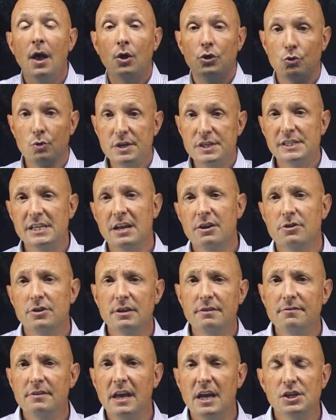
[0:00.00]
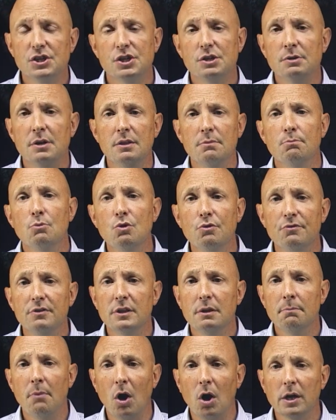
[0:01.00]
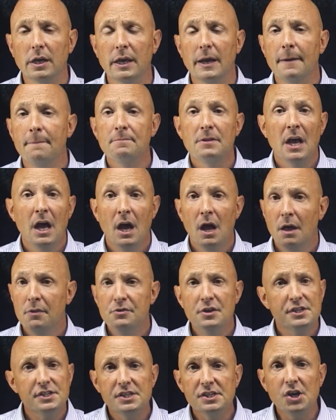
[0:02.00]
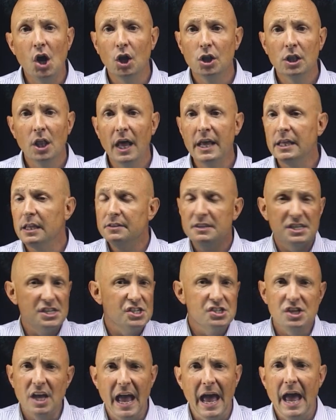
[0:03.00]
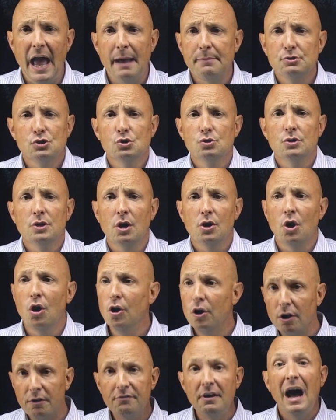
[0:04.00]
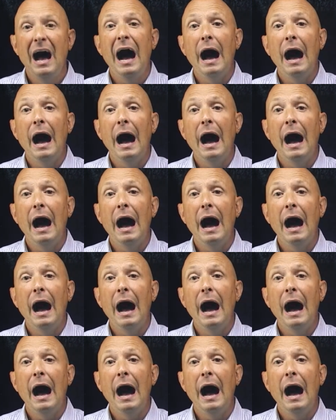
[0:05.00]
3 standard deviation move in the market, this is absolutely unheard of.